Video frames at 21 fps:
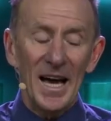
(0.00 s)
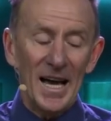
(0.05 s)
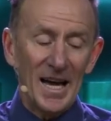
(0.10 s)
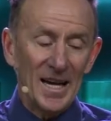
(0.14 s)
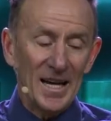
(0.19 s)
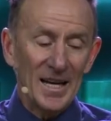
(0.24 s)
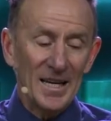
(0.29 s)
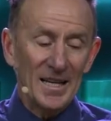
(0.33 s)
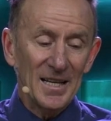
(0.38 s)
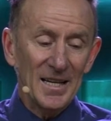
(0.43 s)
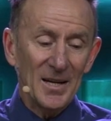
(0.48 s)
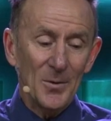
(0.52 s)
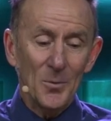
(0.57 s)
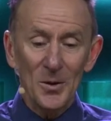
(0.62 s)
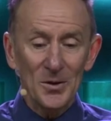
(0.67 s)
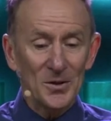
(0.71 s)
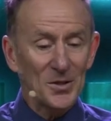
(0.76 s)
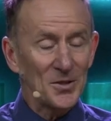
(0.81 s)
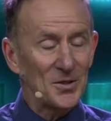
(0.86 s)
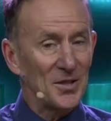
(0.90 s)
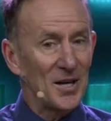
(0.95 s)
and he
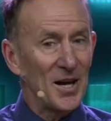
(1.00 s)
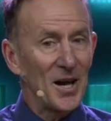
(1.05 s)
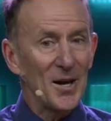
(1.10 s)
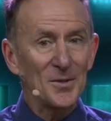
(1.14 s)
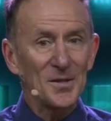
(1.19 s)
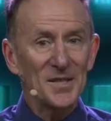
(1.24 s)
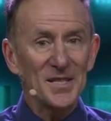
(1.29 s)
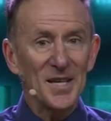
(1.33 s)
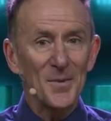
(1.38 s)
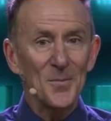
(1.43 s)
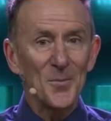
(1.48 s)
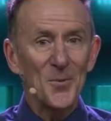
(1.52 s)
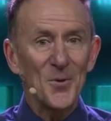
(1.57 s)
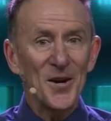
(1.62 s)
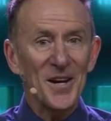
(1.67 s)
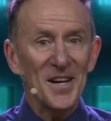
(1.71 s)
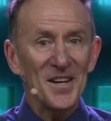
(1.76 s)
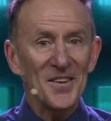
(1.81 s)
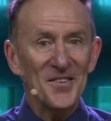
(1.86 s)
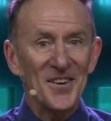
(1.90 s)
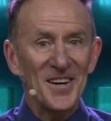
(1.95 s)
wanted to go
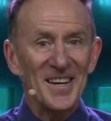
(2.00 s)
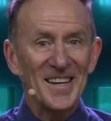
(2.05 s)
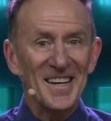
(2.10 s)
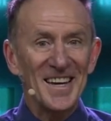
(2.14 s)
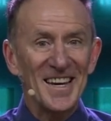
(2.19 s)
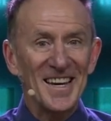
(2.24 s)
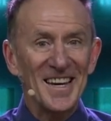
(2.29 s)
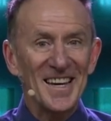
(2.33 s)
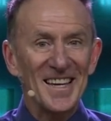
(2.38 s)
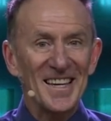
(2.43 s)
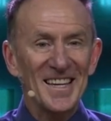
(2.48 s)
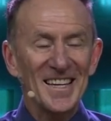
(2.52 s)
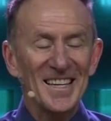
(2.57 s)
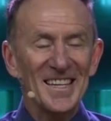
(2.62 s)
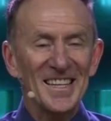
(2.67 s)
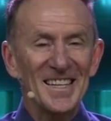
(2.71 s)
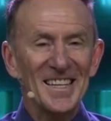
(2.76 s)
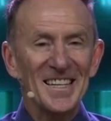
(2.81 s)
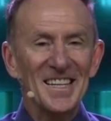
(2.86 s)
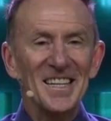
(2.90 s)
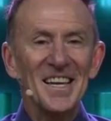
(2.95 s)
somewhere and uh,
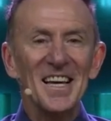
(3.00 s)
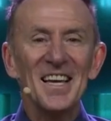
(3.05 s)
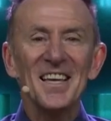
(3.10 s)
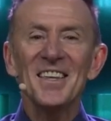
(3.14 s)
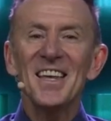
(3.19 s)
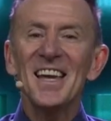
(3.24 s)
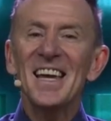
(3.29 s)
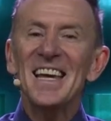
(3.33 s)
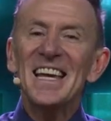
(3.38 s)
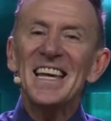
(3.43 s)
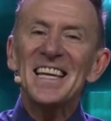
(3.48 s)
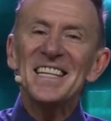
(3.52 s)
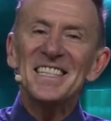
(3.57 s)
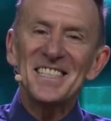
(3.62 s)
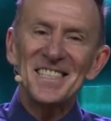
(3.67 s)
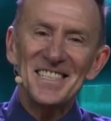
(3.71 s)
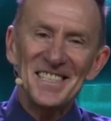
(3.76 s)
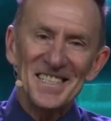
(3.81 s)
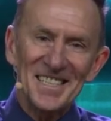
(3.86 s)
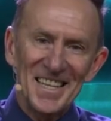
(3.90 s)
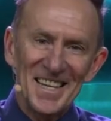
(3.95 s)
they
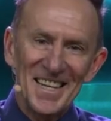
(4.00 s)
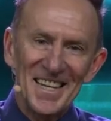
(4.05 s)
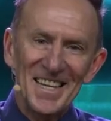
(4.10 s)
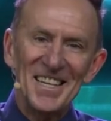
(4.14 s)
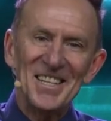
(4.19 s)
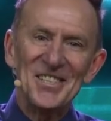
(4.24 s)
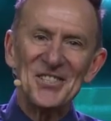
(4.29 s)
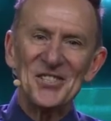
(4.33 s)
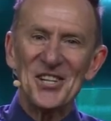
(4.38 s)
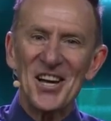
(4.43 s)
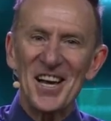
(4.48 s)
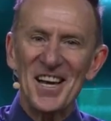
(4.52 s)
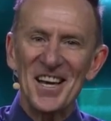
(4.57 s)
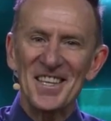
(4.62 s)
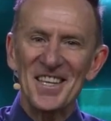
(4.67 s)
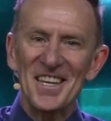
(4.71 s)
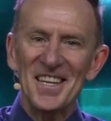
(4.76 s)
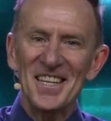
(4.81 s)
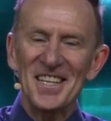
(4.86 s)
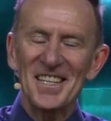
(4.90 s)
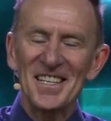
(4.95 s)
kissed each
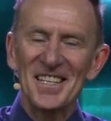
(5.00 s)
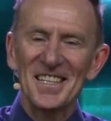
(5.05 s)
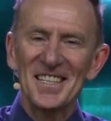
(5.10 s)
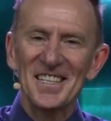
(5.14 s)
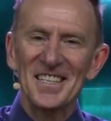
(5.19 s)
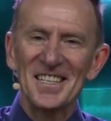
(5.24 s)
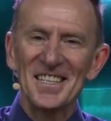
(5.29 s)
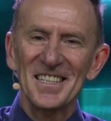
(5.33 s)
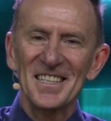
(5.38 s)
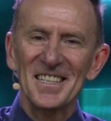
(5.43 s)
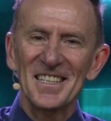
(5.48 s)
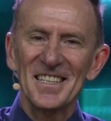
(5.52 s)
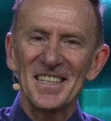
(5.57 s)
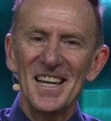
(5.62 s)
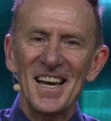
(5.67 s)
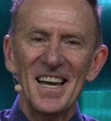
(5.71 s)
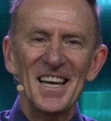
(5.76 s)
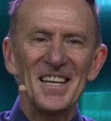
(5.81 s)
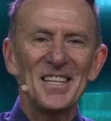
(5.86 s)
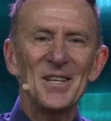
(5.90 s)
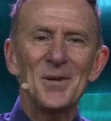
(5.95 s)
other
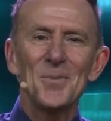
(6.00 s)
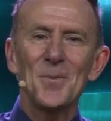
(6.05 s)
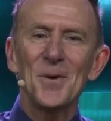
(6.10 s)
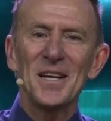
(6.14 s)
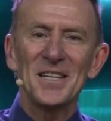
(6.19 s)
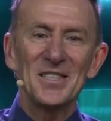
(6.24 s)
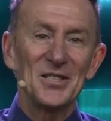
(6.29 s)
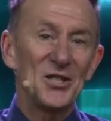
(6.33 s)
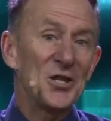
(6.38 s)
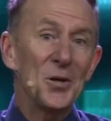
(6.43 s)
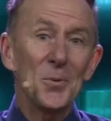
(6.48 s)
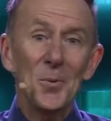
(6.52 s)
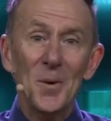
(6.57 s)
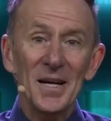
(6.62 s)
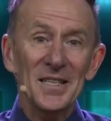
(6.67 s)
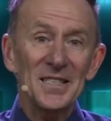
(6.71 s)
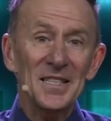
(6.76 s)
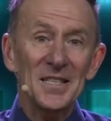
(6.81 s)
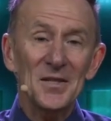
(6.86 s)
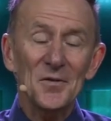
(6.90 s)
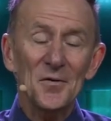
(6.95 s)
and he went. She
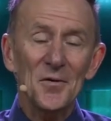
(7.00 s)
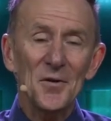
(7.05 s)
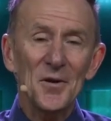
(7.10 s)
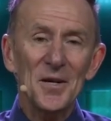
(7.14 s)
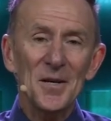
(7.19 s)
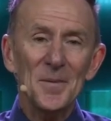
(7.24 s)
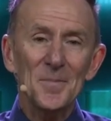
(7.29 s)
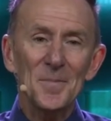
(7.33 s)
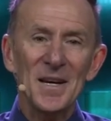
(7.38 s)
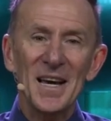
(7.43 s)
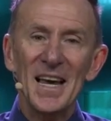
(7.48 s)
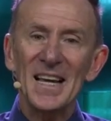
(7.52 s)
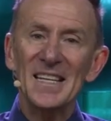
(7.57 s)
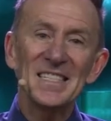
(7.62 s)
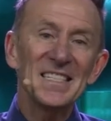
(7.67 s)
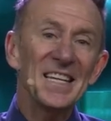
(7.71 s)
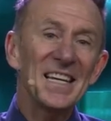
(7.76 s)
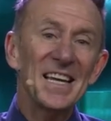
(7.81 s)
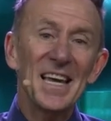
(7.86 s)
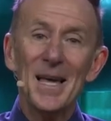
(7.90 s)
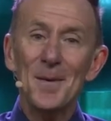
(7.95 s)
waited for him and
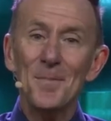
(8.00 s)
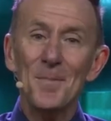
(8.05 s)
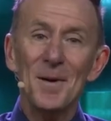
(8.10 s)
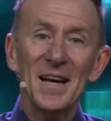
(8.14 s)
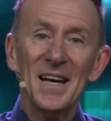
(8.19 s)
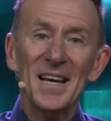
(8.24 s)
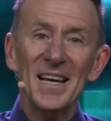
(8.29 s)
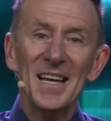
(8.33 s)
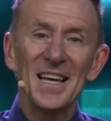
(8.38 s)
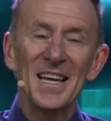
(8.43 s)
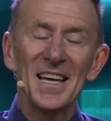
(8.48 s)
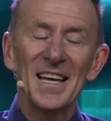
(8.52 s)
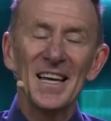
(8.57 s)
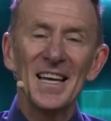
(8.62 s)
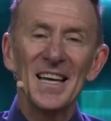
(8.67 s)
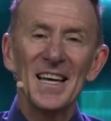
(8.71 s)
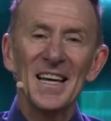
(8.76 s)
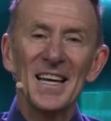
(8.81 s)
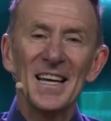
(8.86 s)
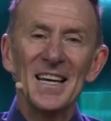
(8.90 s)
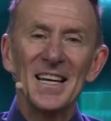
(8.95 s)
as he came back,
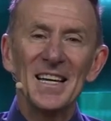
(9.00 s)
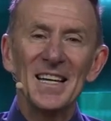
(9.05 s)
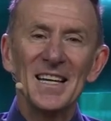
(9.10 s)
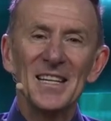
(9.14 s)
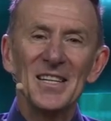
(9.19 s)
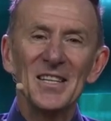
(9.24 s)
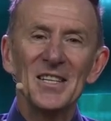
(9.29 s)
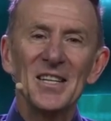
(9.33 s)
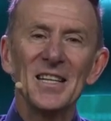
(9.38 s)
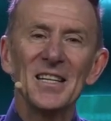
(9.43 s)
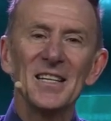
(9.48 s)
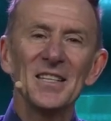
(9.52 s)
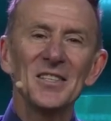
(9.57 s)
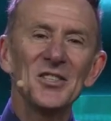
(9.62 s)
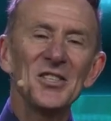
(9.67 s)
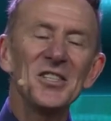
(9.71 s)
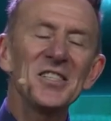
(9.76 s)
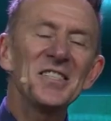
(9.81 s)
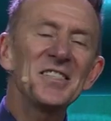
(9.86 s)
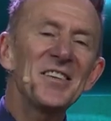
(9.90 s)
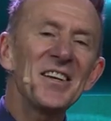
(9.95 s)

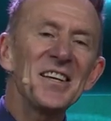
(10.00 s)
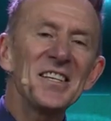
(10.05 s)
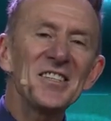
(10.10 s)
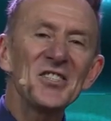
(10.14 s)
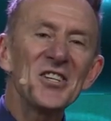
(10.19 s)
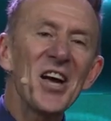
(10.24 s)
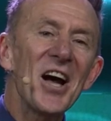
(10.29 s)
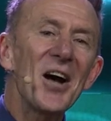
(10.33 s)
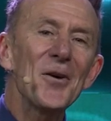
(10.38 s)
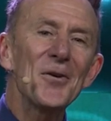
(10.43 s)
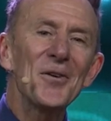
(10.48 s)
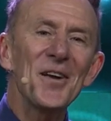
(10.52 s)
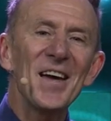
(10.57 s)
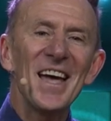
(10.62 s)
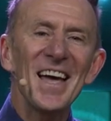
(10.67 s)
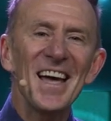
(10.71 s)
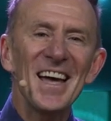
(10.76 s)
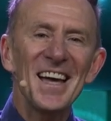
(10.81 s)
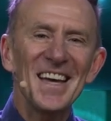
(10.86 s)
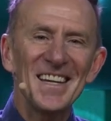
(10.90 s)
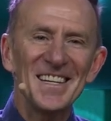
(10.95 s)
she stretched out
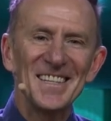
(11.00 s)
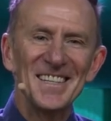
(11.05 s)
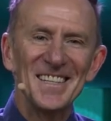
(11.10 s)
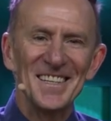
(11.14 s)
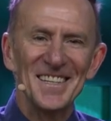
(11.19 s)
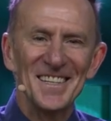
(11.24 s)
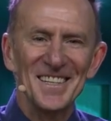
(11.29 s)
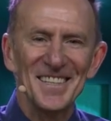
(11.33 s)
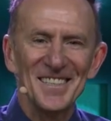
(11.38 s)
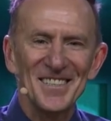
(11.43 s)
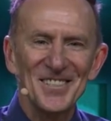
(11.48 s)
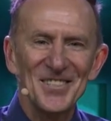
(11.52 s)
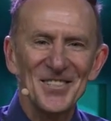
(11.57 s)
her hand